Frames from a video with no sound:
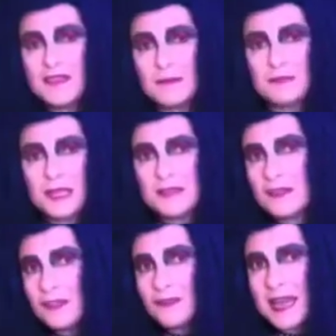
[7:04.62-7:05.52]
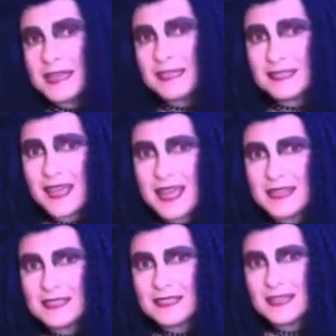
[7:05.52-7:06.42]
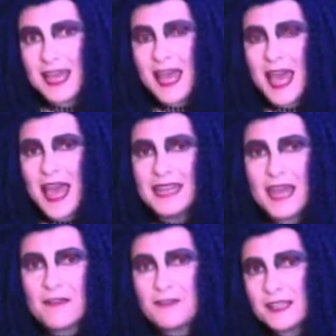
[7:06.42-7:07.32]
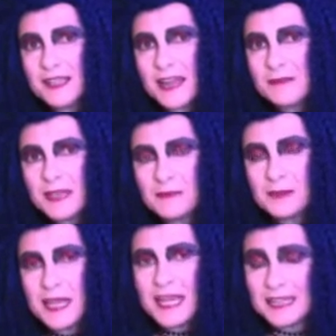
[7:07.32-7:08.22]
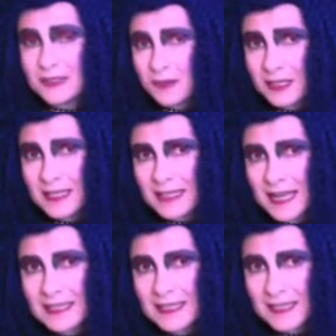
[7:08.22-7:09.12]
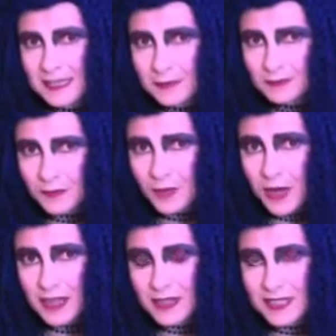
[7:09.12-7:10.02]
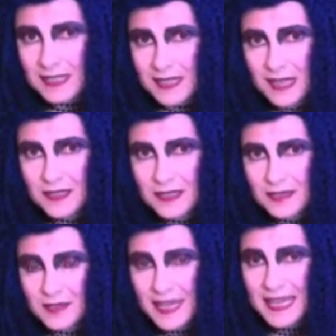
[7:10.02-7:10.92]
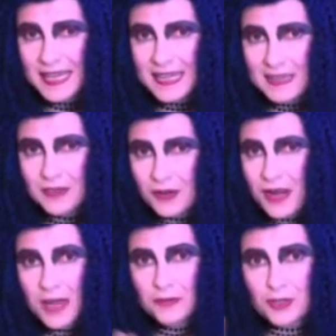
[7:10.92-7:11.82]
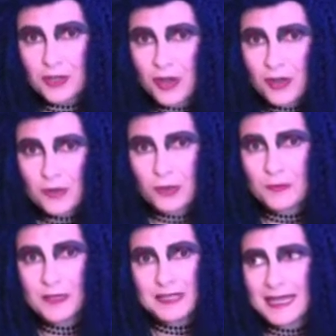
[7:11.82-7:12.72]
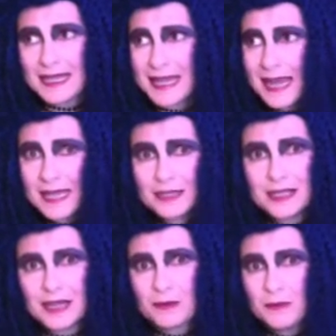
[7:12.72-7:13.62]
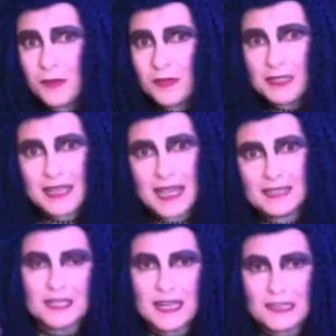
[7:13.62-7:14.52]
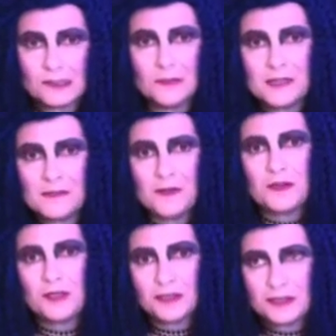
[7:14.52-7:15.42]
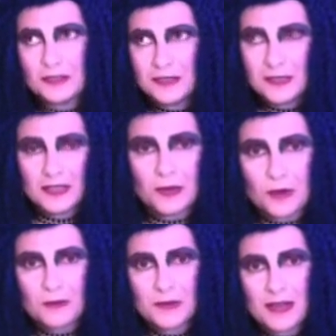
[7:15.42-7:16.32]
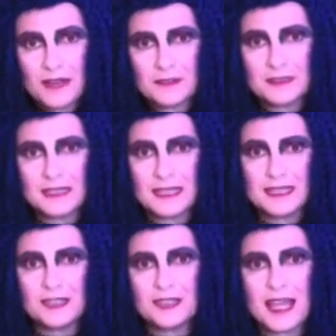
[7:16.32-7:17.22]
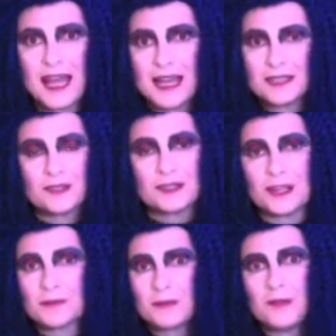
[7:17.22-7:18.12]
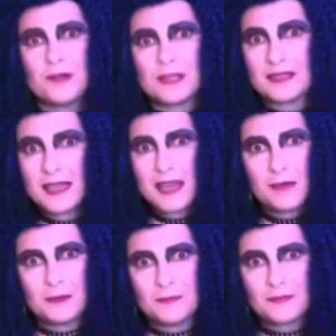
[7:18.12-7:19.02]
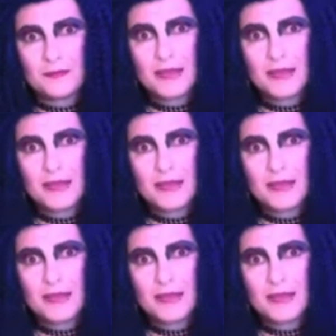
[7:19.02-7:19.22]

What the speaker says: And then they played in the United States. And every time they played, and there was an Atlantic Records executive in the crowd would call corporate and say, guys, you gotta promote these guys. They got so many phone calls, the corporate office, that they just had to start promoting the album.